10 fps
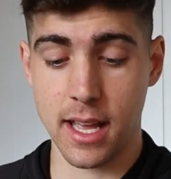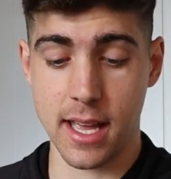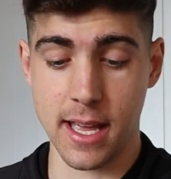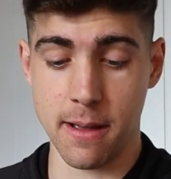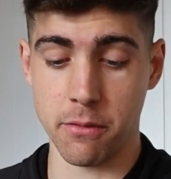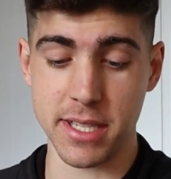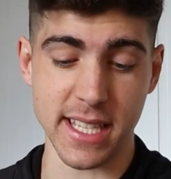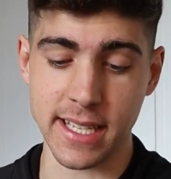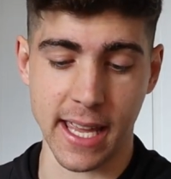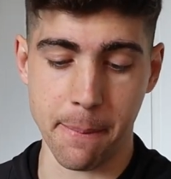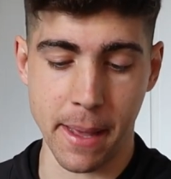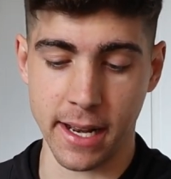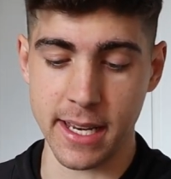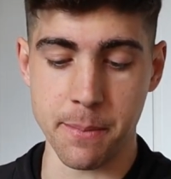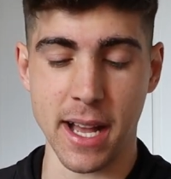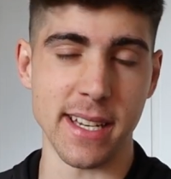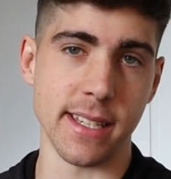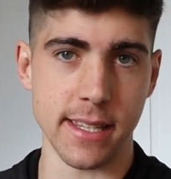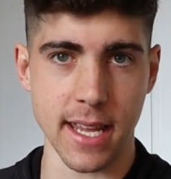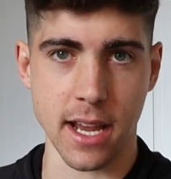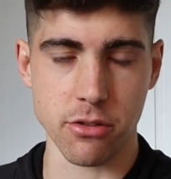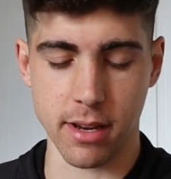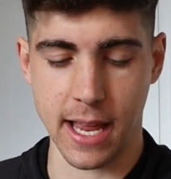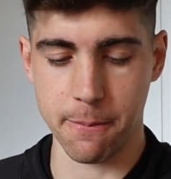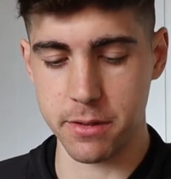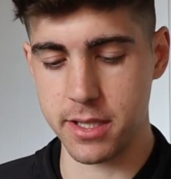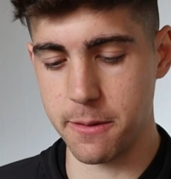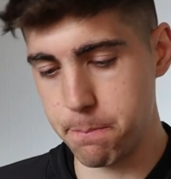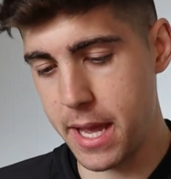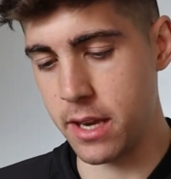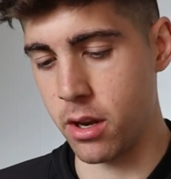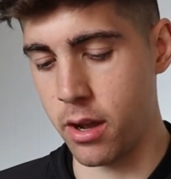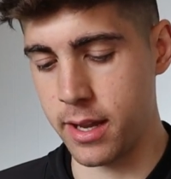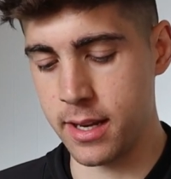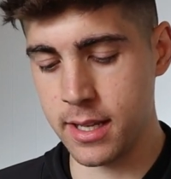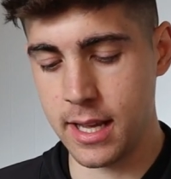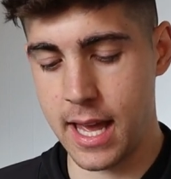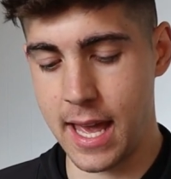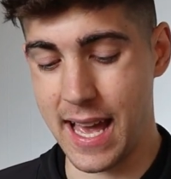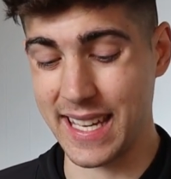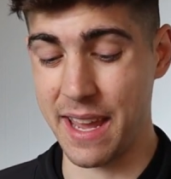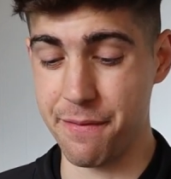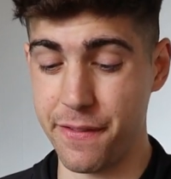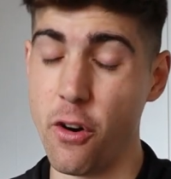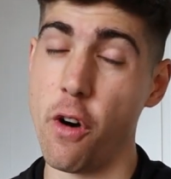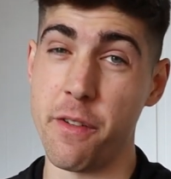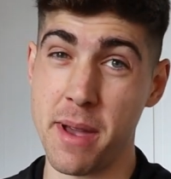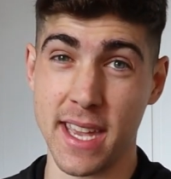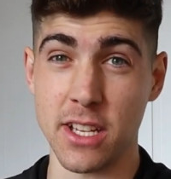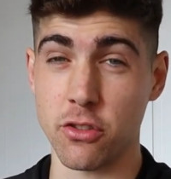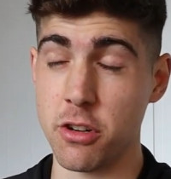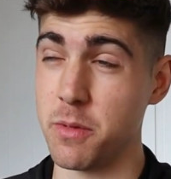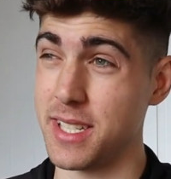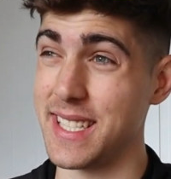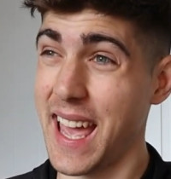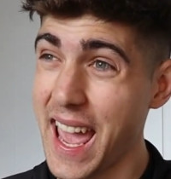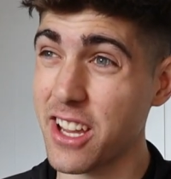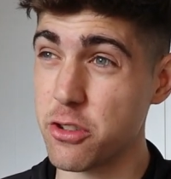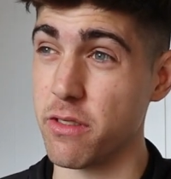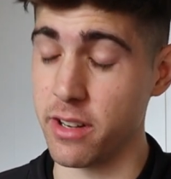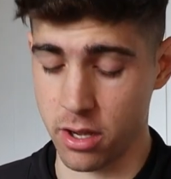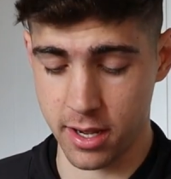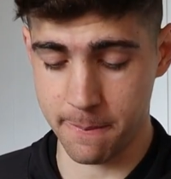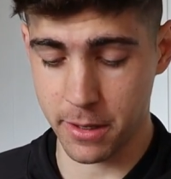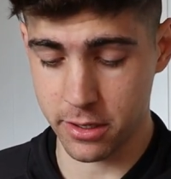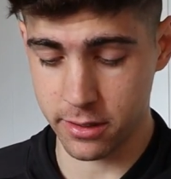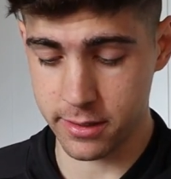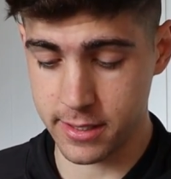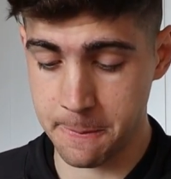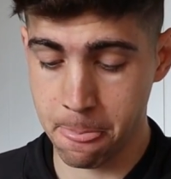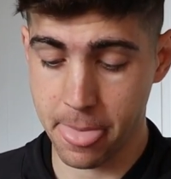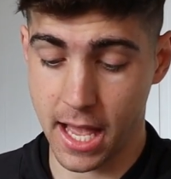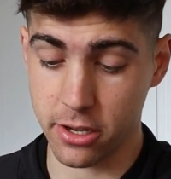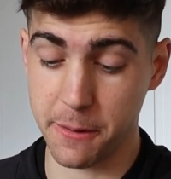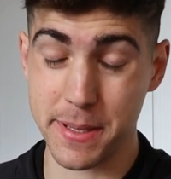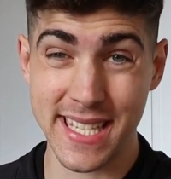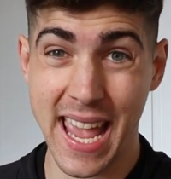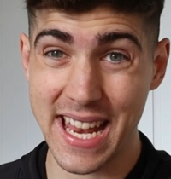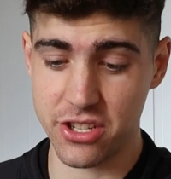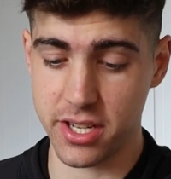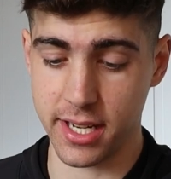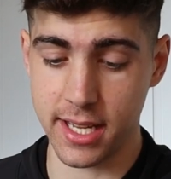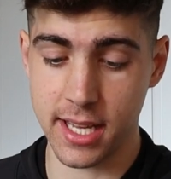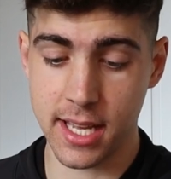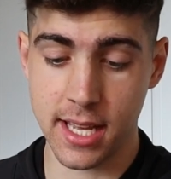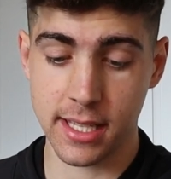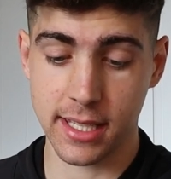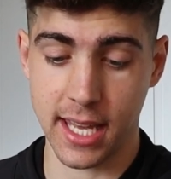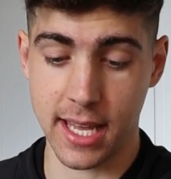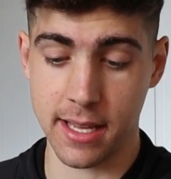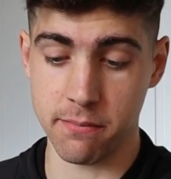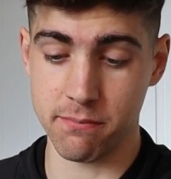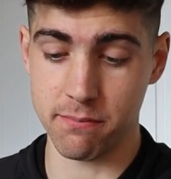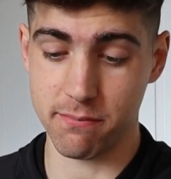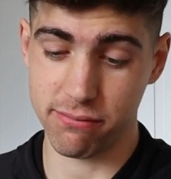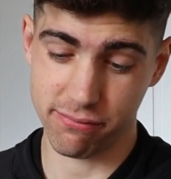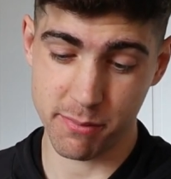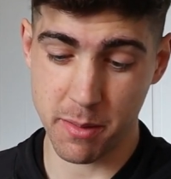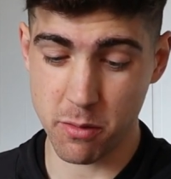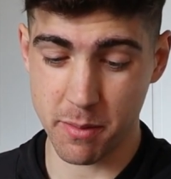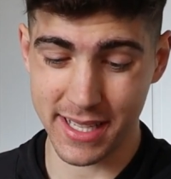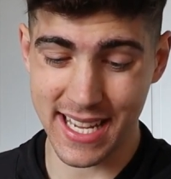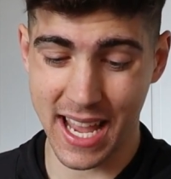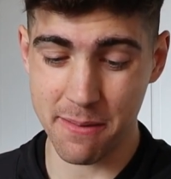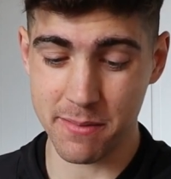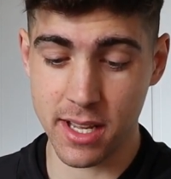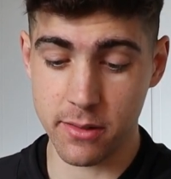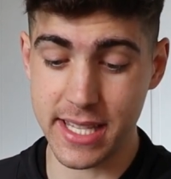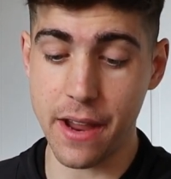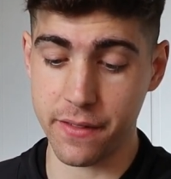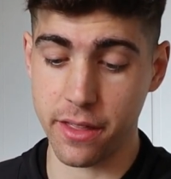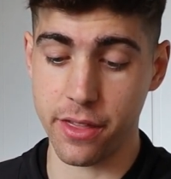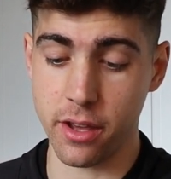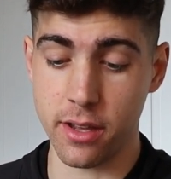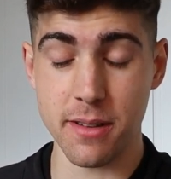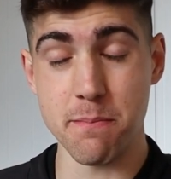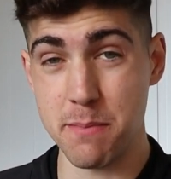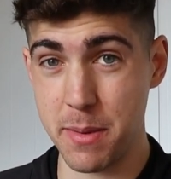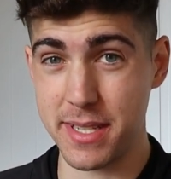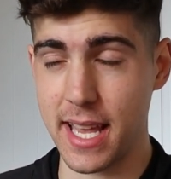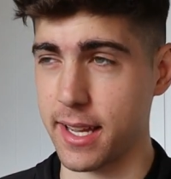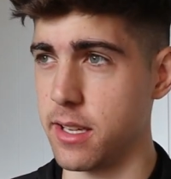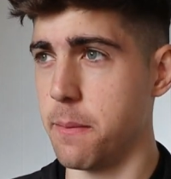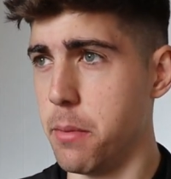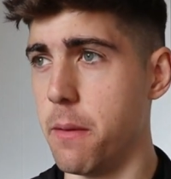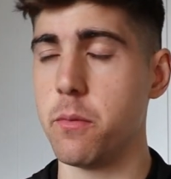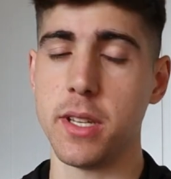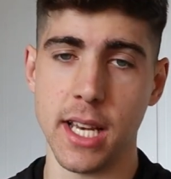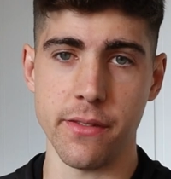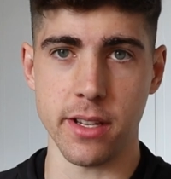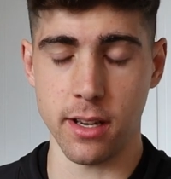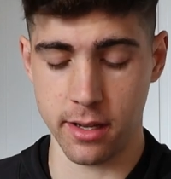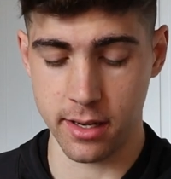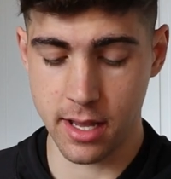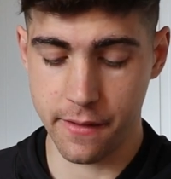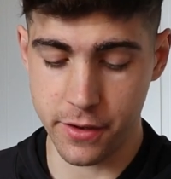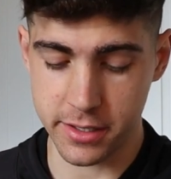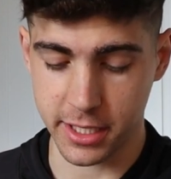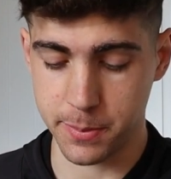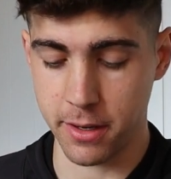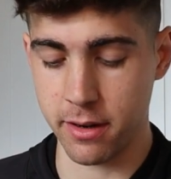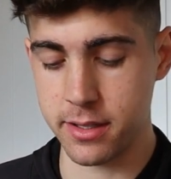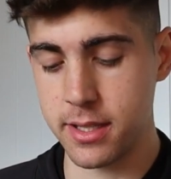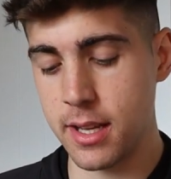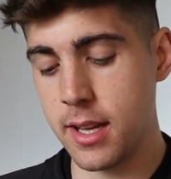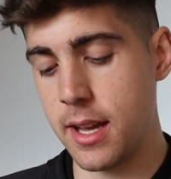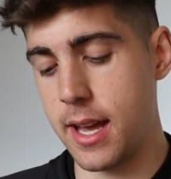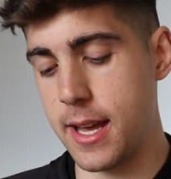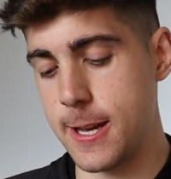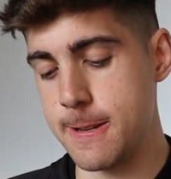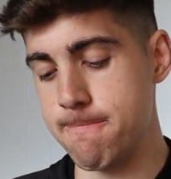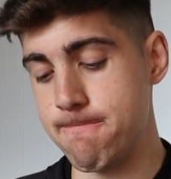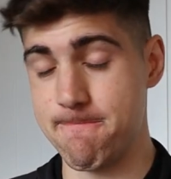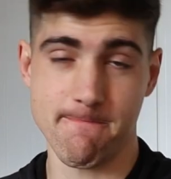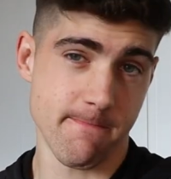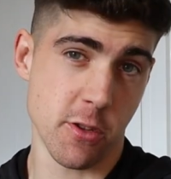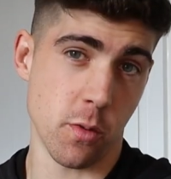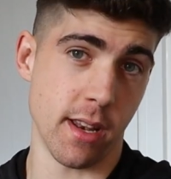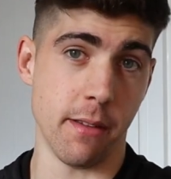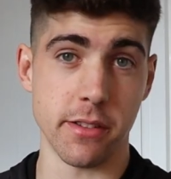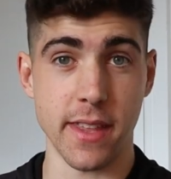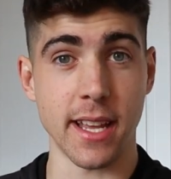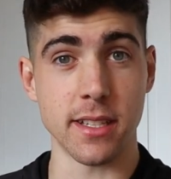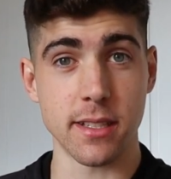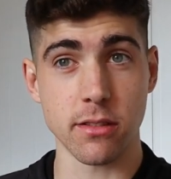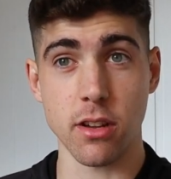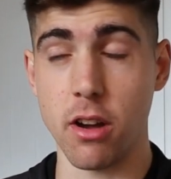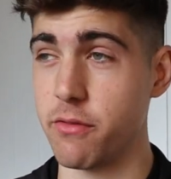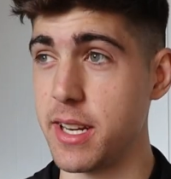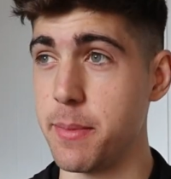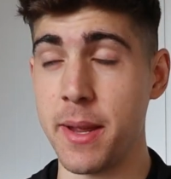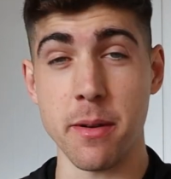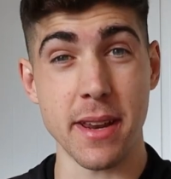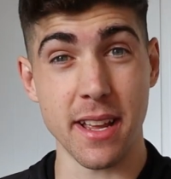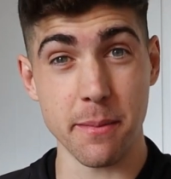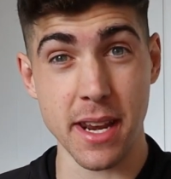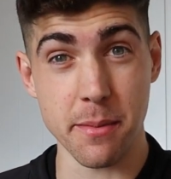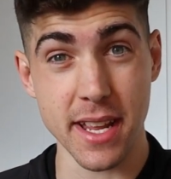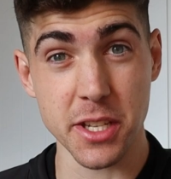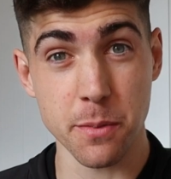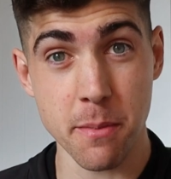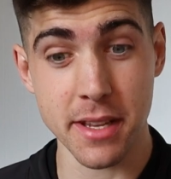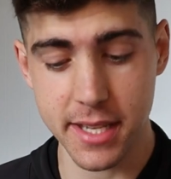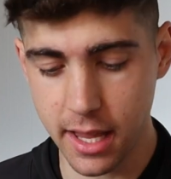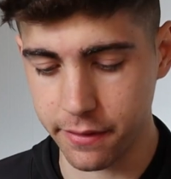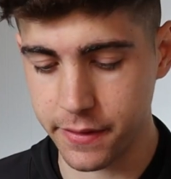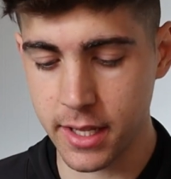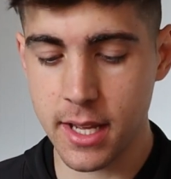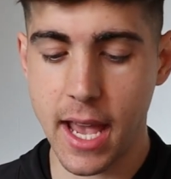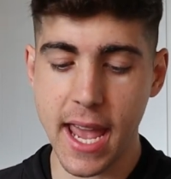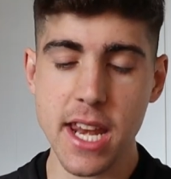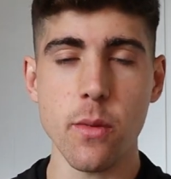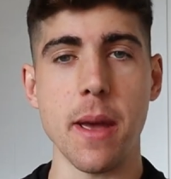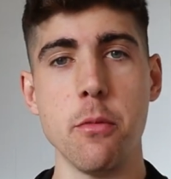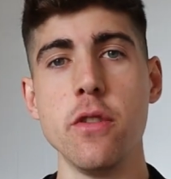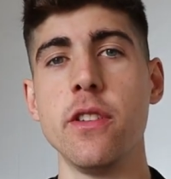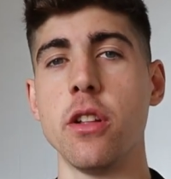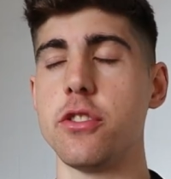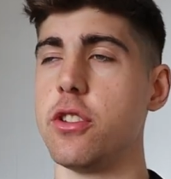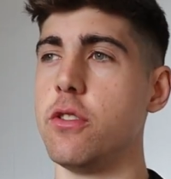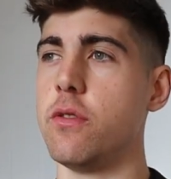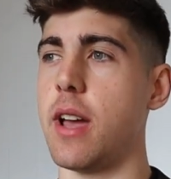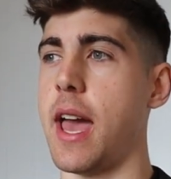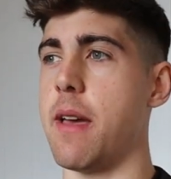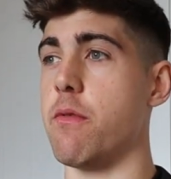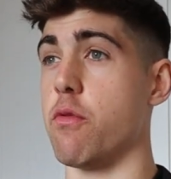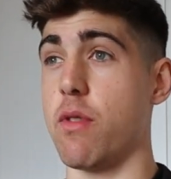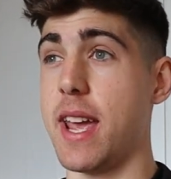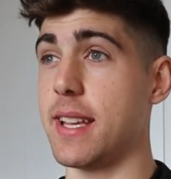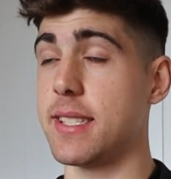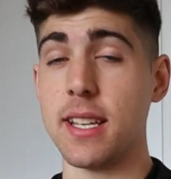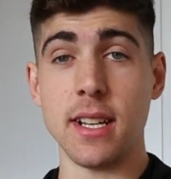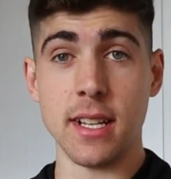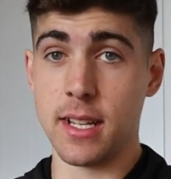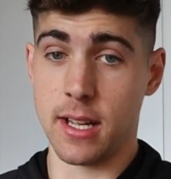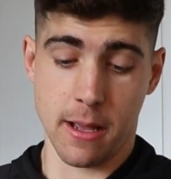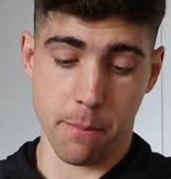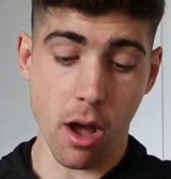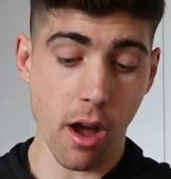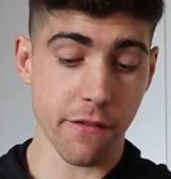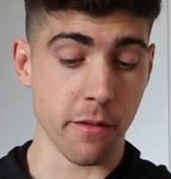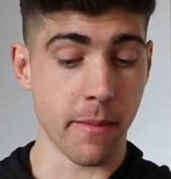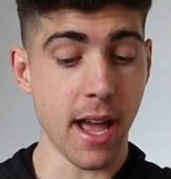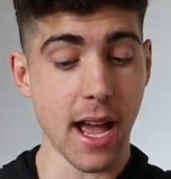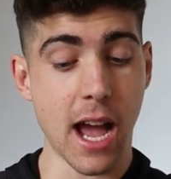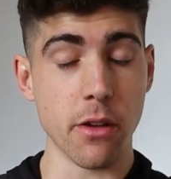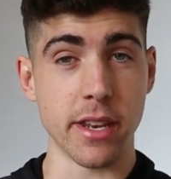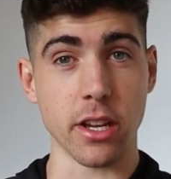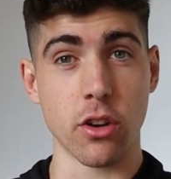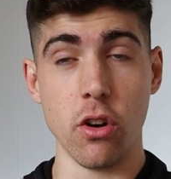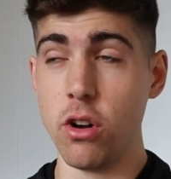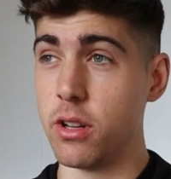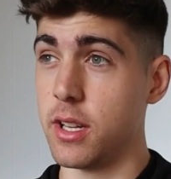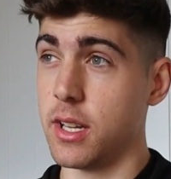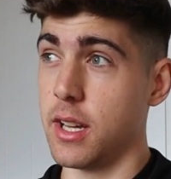Obviously, I didn't get a penalty, but I did the extra lap, which is a bit annoying. I came fourth in my age group, which is extra annoying because I could have potentially came maybe with my time, definitely third, maybe second. But you live and you learn. First experience, it's one of those things. Can't really blame anybody else but myself. Anyway, moving on to the race. Apart from that, how did it go?